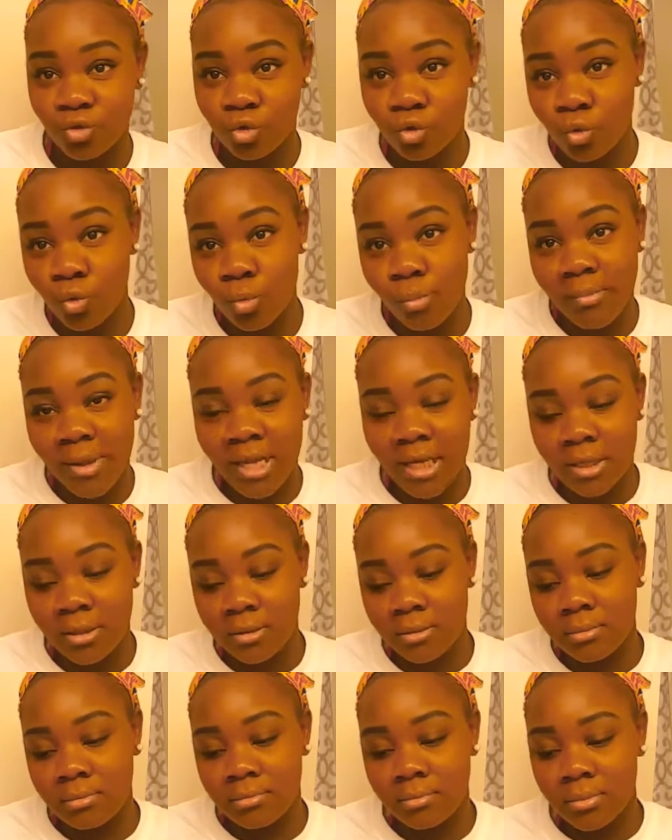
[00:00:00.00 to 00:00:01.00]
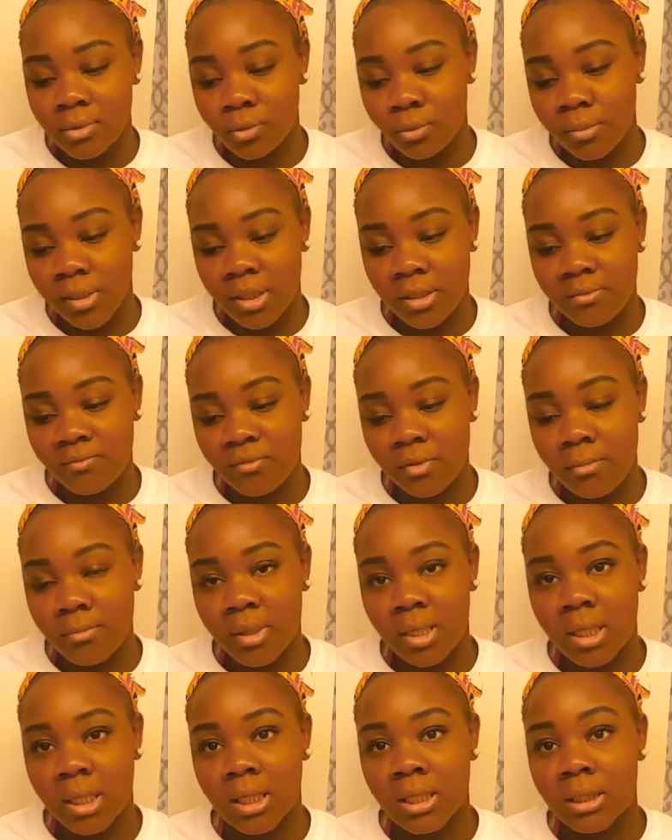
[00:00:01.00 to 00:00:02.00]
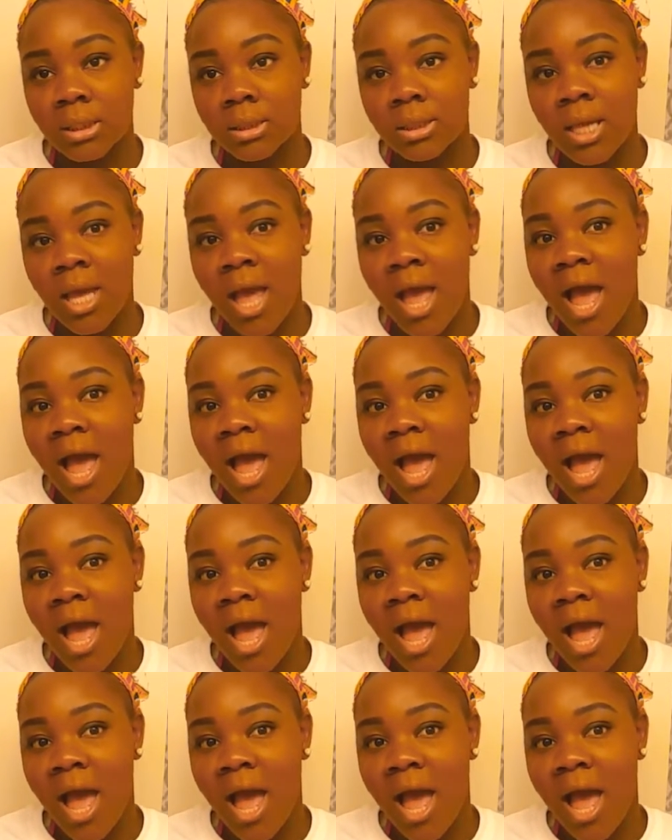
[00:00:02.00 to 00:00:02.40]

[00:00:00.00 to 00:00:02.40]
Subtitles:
too many of them, because